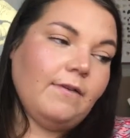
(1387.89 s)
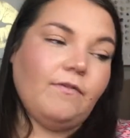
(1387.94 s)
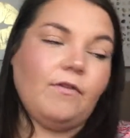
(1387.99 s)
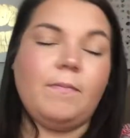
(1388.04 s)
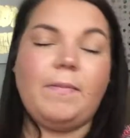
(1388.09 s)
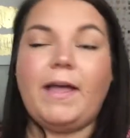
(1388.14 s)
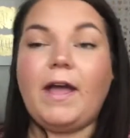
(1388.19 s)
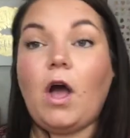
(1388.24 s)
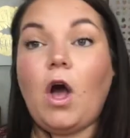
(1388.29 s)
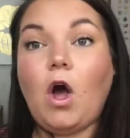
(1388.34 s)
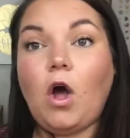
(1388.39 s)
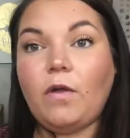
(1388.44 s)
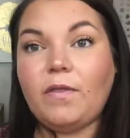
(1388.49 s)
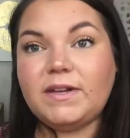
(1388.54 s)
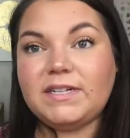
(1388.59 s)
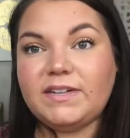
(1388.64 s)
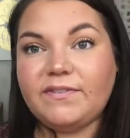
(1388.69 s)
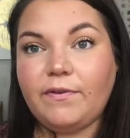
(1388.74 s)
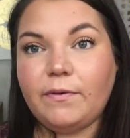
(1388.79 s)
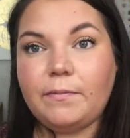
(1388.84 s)
from like all
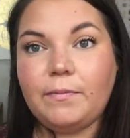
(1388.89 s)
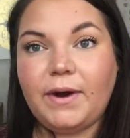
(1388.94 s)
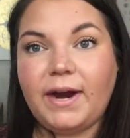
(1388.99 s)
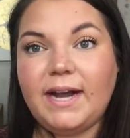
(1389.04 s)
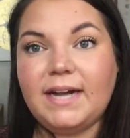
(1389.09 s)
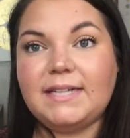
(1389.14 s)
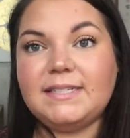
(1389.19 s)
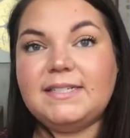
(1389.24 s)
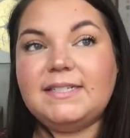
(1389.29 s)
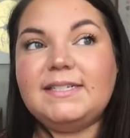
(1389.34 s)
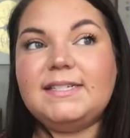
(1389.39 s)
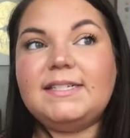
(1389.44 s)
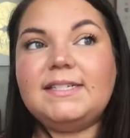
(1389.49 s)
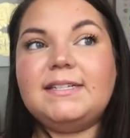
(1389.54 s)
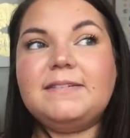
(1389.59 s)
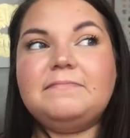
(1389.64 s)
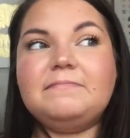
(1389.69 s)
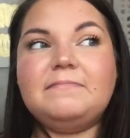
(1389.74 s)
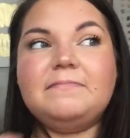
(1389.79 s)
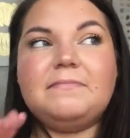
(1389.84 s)
the different
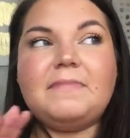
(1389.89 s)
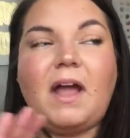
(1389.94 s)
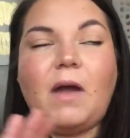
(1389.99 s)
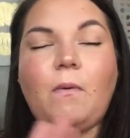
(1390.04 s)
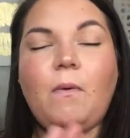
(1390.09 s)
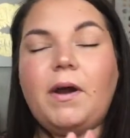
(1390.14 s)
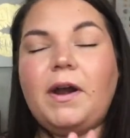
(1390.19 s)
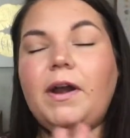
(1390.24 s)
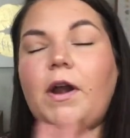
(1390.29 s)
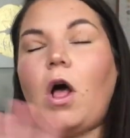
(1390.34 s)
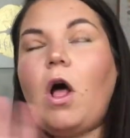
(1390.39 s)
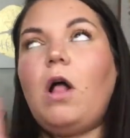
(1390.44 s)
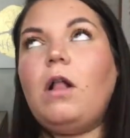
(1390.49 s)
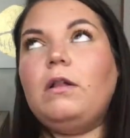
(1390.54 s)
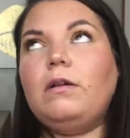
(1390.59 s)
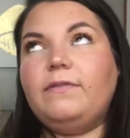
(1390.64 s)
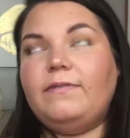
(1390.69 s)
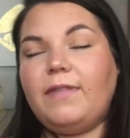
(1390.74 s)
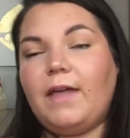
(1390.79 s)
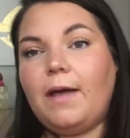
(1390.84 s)
brands, I wanted
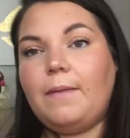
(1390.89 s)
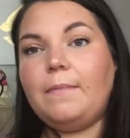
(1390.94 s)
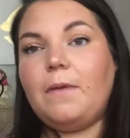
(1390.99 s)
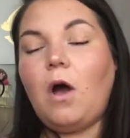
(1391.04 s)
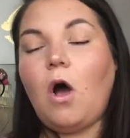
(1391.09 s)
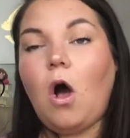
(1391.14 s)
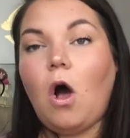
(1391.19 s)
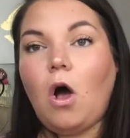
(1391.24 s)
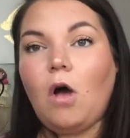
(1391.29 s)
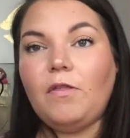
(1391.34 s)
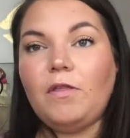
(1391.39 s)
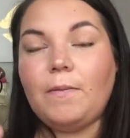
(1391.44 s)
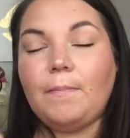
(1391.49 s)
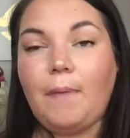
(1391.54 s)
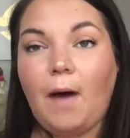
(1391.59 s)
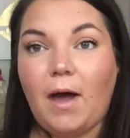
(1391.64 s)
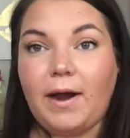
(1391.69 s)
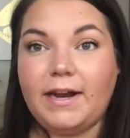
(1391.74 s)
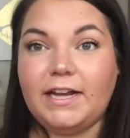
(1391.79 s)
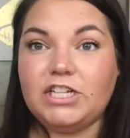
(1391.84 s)
all of them, all the
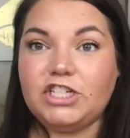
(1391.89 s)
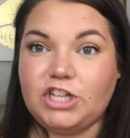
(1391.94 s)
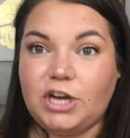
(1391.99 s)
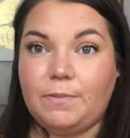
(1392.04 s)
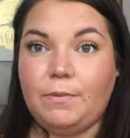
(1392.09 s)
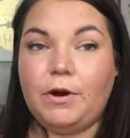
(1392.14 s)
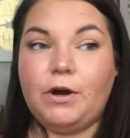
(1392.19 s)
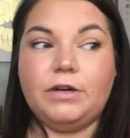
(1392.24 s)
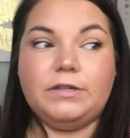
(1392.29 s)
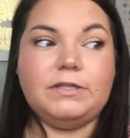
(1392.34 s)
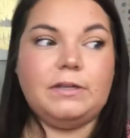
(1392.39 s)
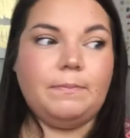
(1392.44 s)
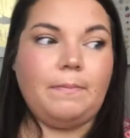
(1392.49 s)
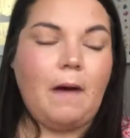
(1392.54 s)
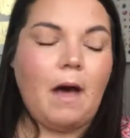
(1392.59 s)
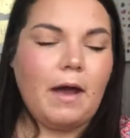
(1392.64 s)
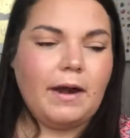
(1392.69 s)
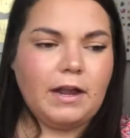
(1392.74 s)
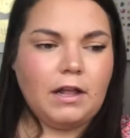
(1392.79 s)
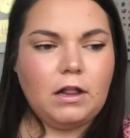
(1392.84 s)
body shimmers, the
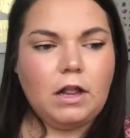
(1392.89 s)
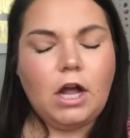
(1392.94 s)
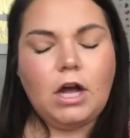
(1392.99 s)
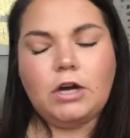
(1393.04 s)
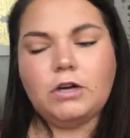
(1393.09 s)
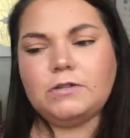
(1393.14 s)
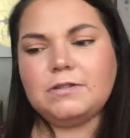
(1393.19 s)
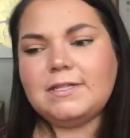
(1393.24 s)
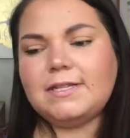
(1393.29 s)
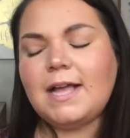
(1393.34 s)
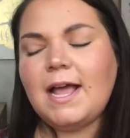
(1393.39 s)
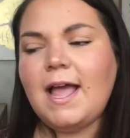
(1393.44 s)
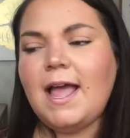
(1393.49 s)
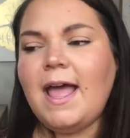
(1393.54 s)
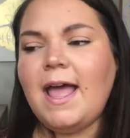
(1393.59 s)
body glows,